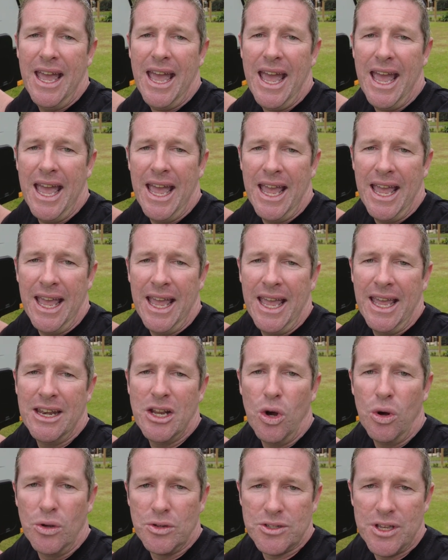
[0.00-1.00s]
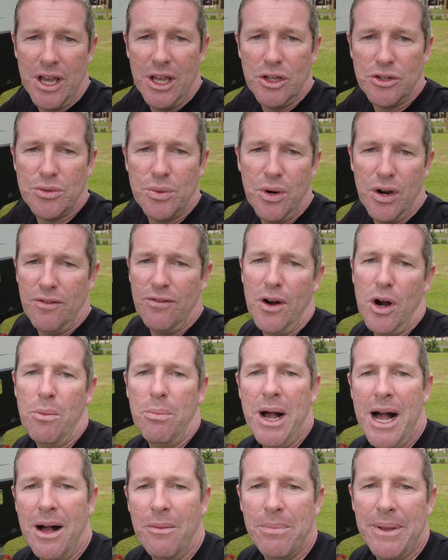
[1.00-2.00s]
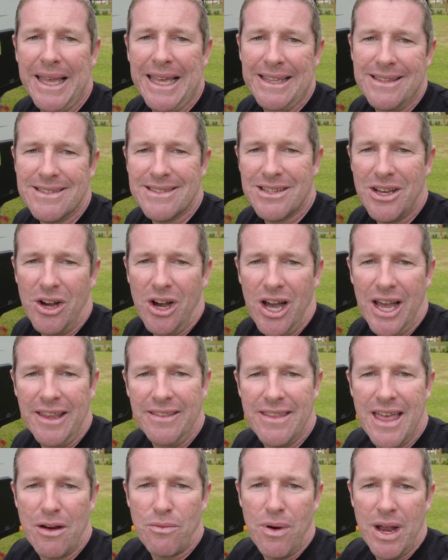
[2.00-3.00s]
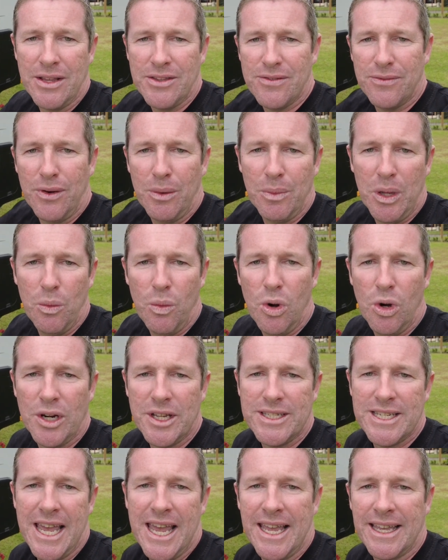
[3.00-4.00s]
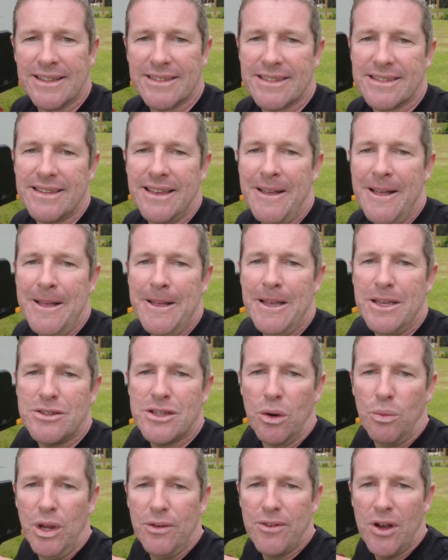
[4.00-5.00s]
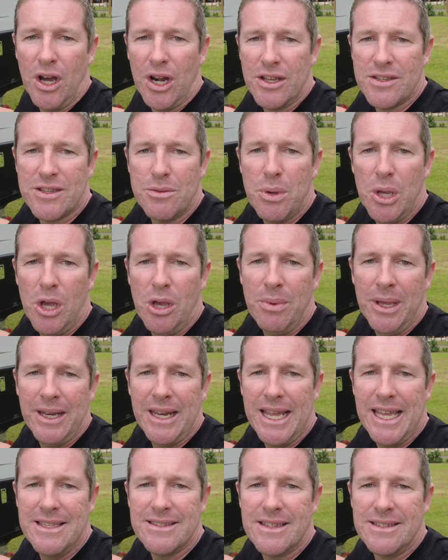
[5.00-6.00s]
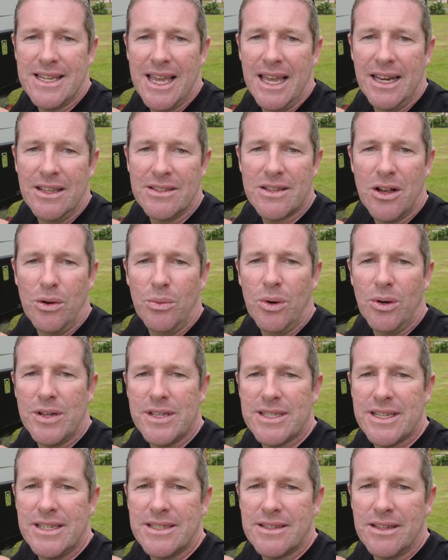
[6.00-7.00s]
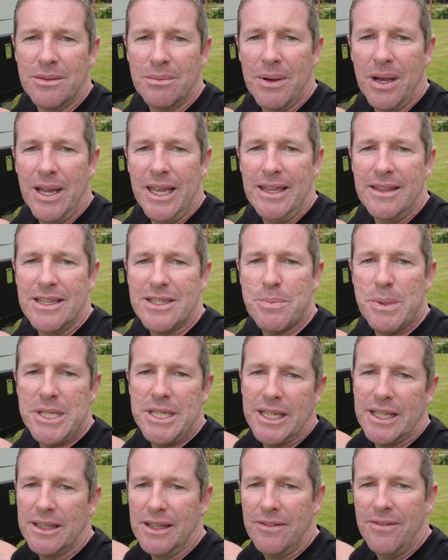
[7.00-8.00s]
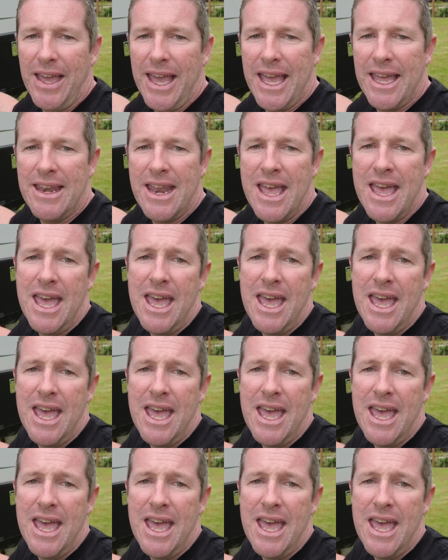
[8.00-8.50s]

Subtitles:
and also the 12 volt pump inside that runs from your water tanks. So we've got a Suburban instantaneous hot water system in this particular van.